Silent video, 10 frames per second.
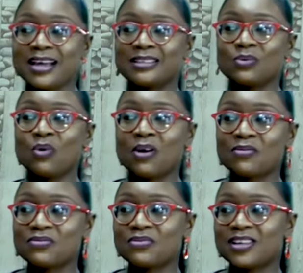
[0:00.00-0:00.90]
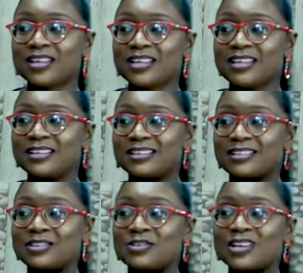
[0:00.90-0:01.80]
at the wharf,
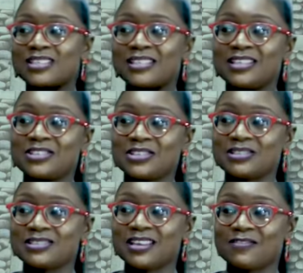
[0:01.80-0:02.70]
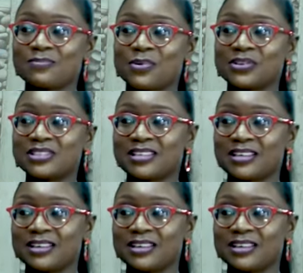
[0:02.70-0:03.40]
the United Nations have brought